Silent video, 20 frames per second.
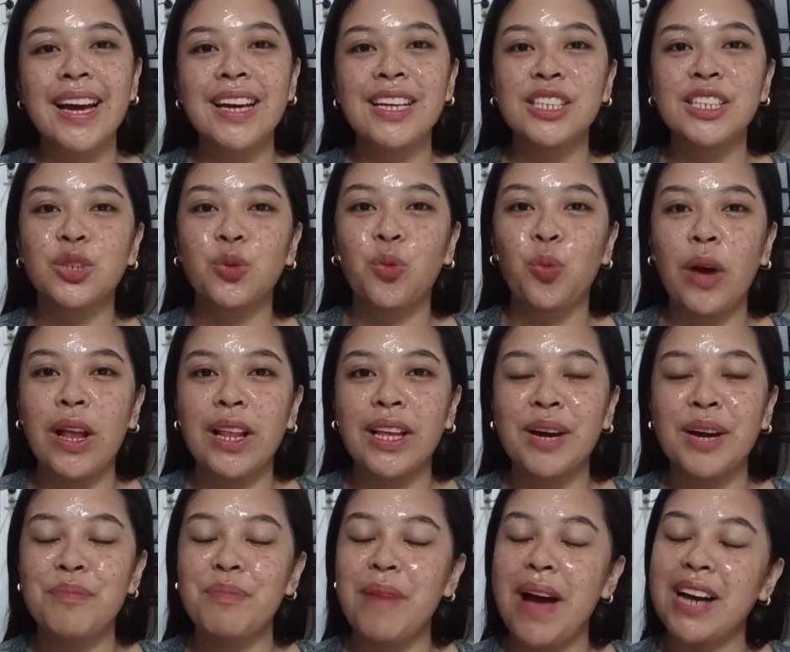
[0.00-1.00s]
guys,
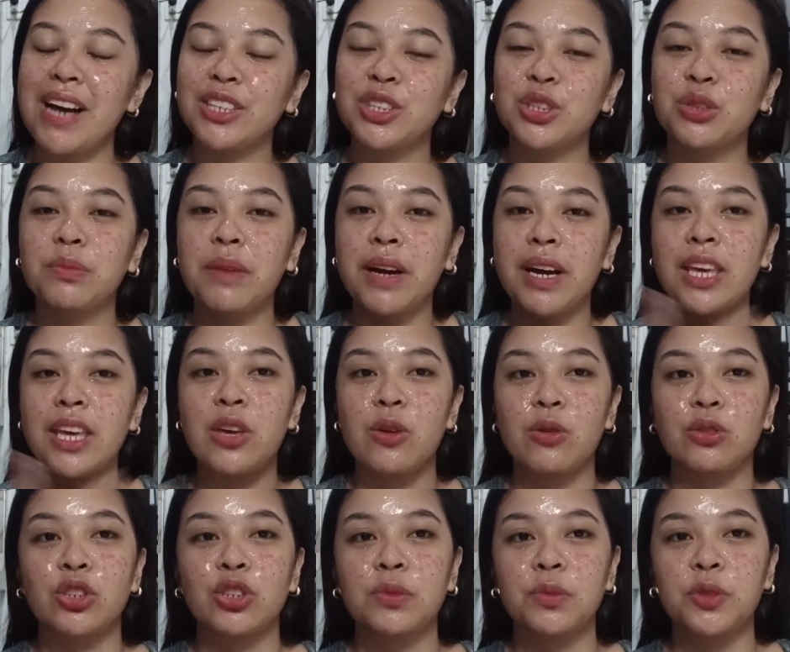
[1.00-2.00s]
welcome back to my
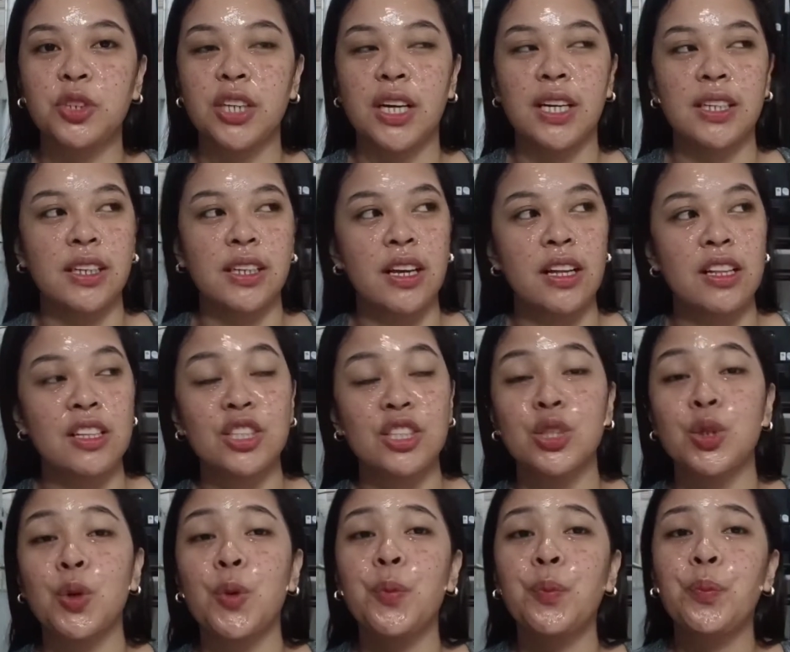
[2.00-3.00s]
YouTube channel.
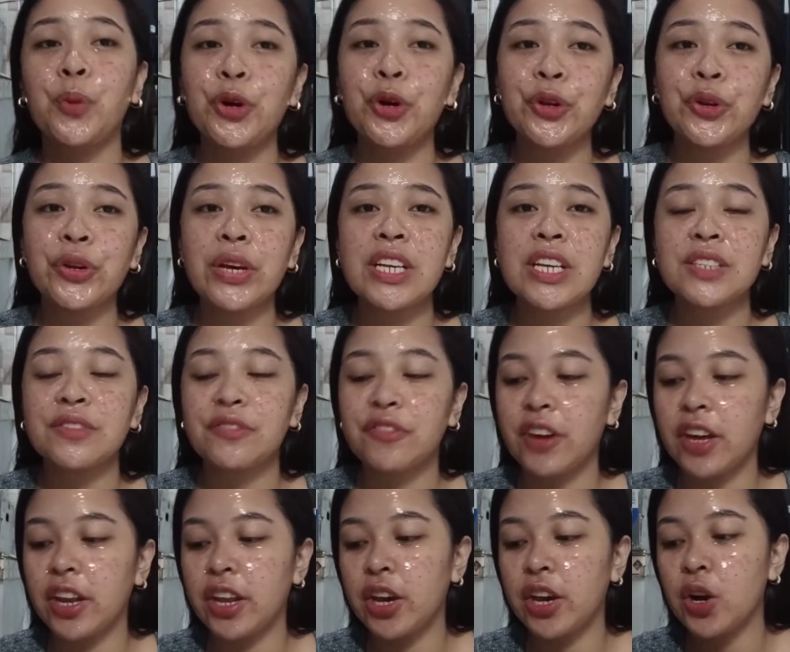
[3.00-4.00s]
So for today's
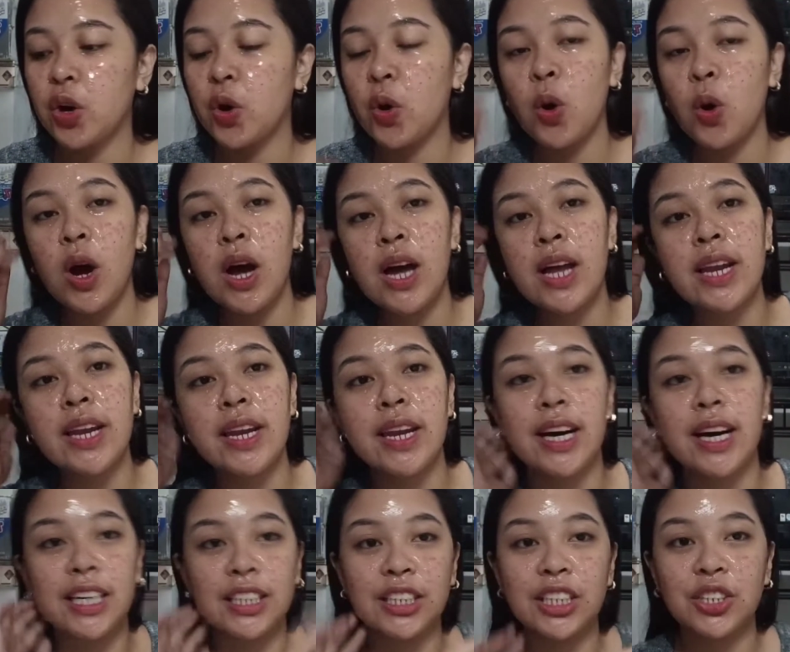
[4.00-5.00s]
video,
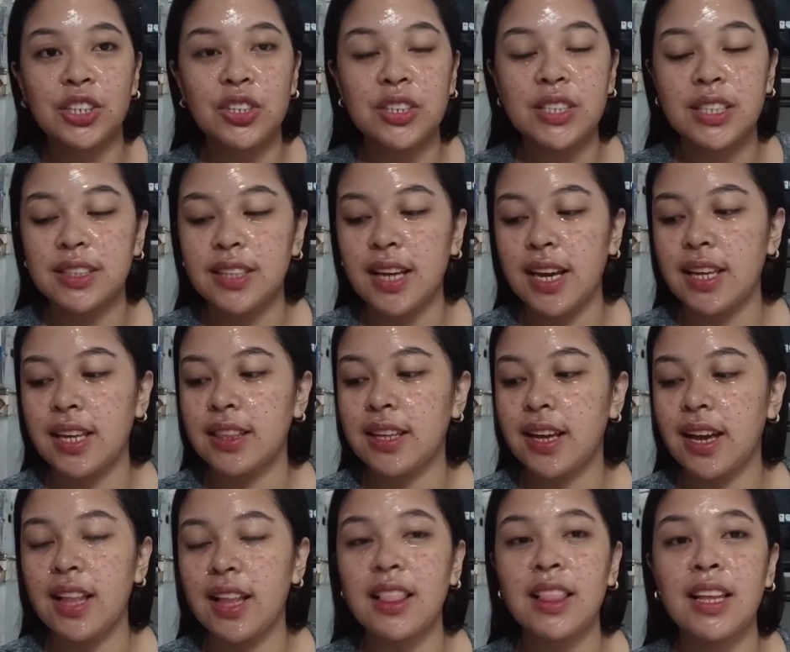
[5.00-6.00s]
nakita niyo sa
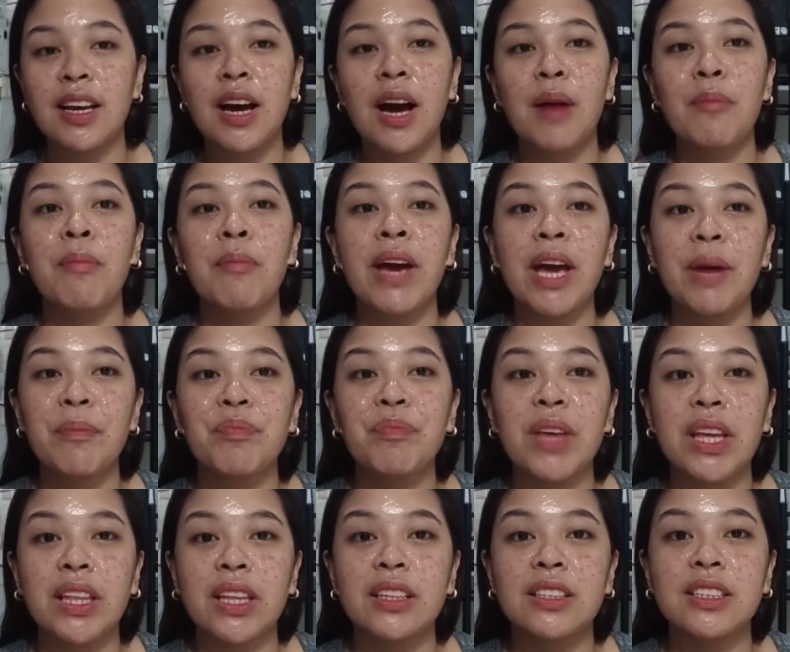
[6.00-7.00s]
title, my
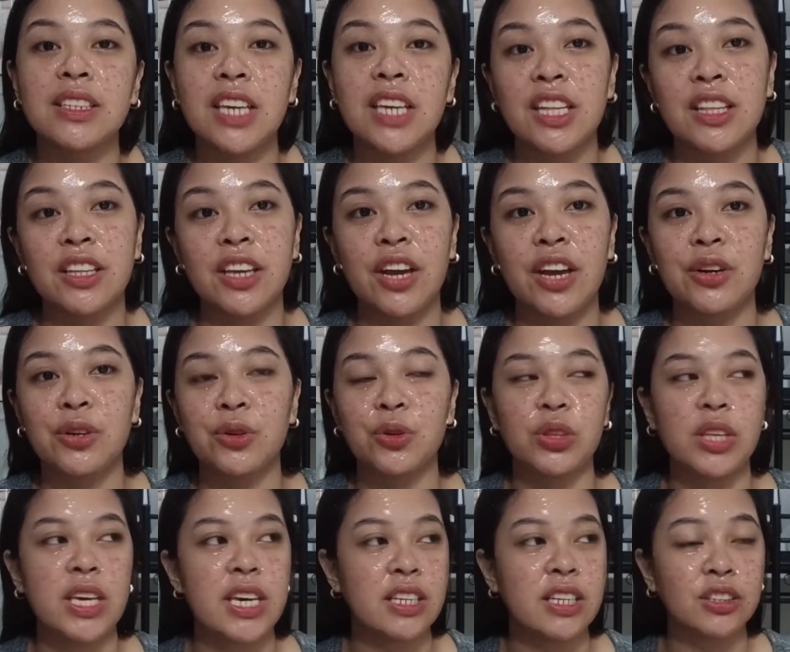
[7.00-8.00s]
updated skincare
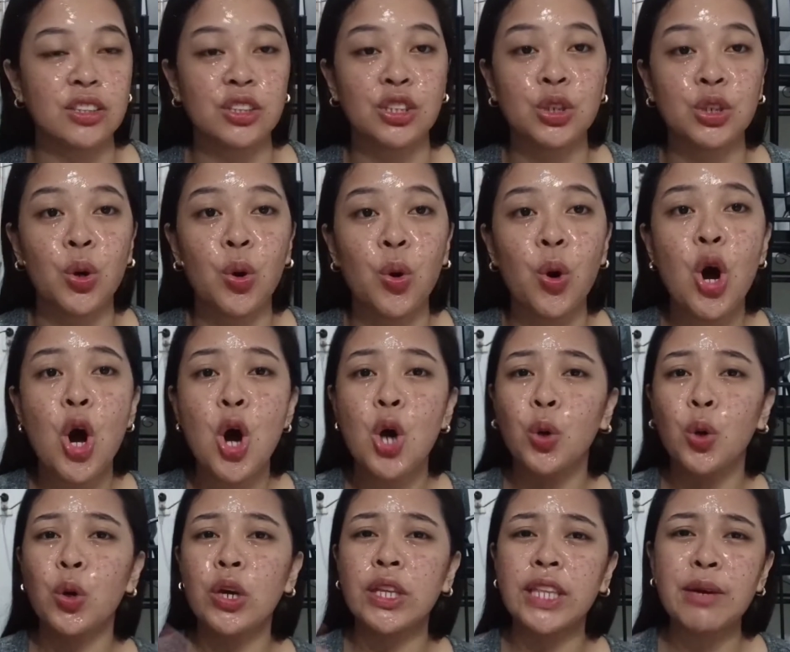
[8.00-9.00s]
routine. So
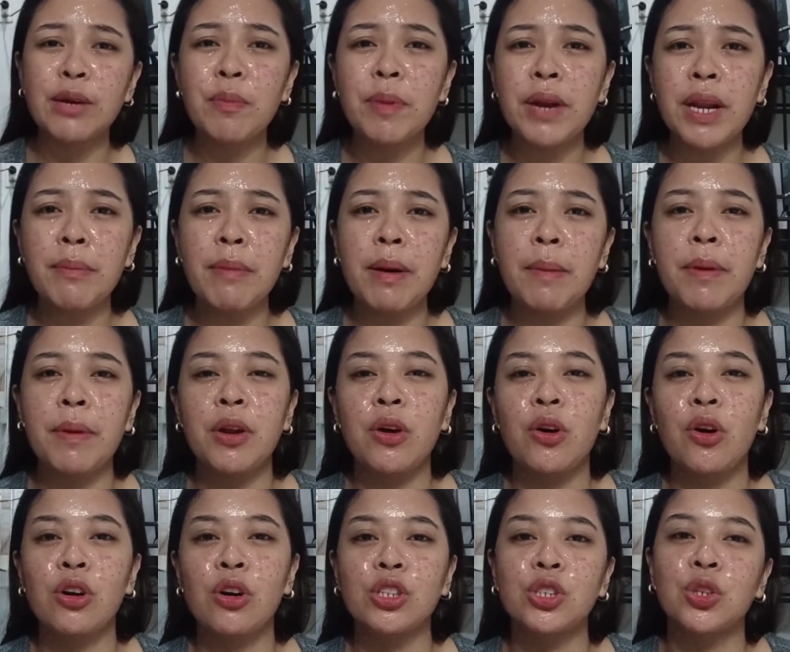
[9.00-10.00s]
kung hindi mo pa
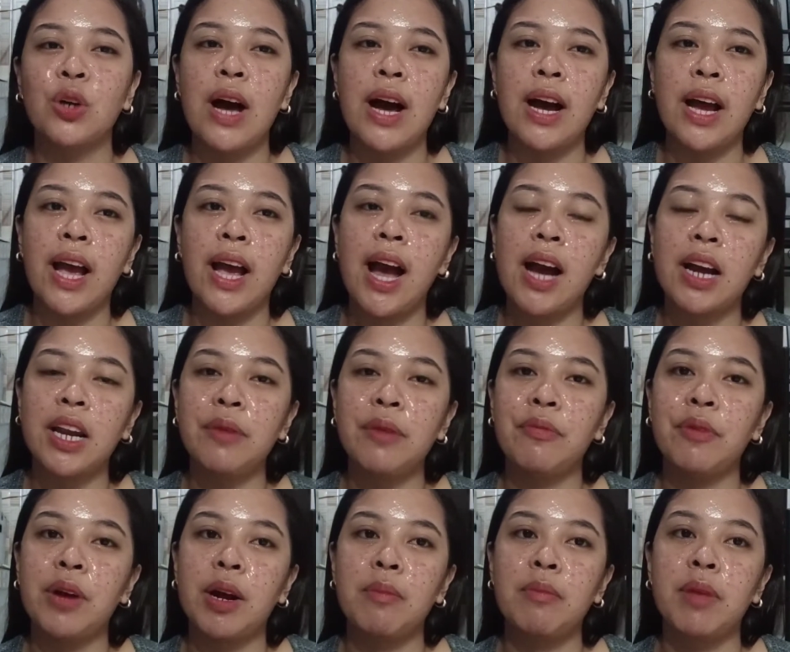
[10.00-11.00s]
napapanood yung aking acne
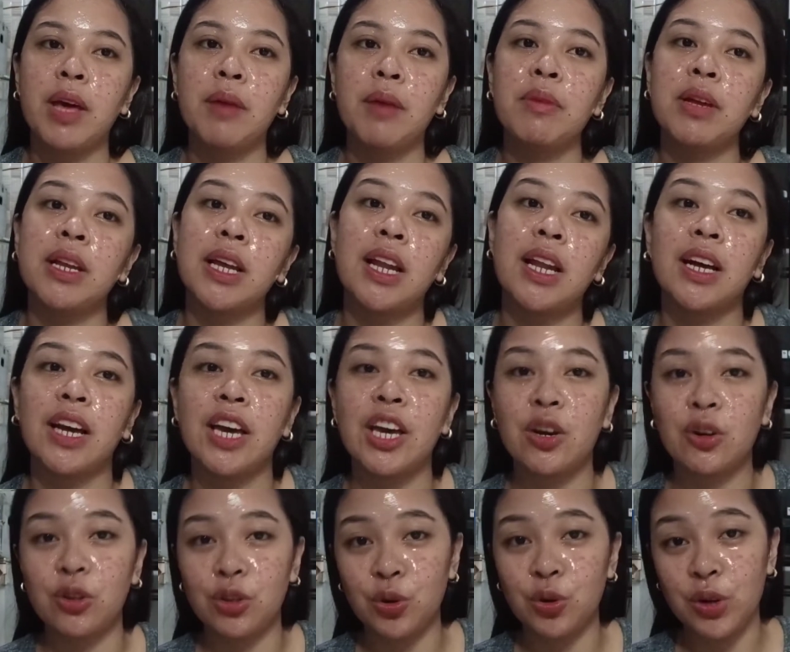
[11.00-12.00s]
problem,
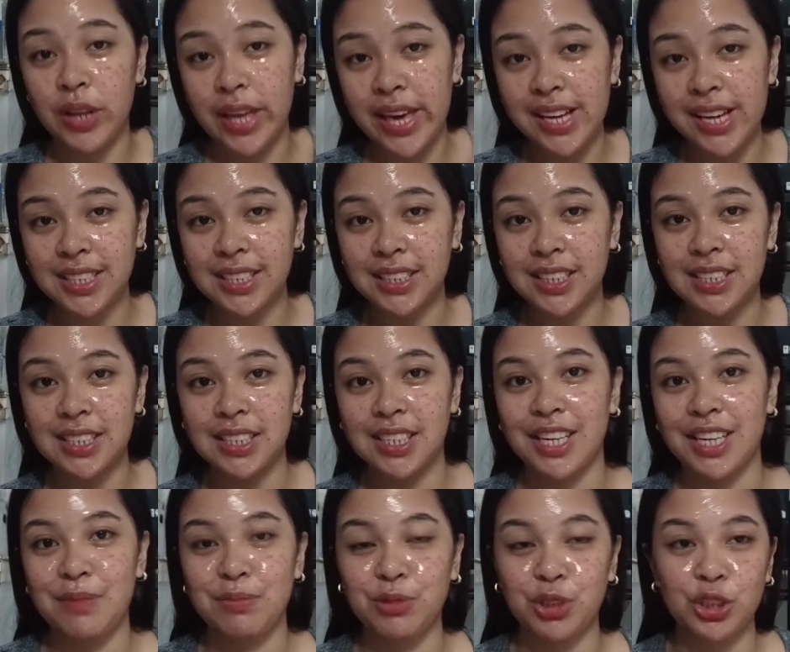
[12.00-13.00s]
ilalagay ko yung link sa
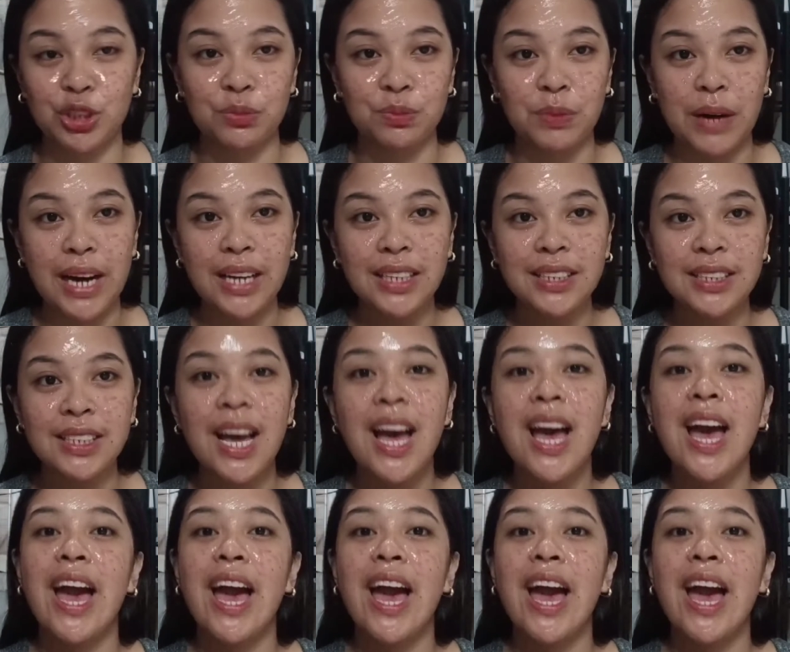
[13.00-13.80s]
description box.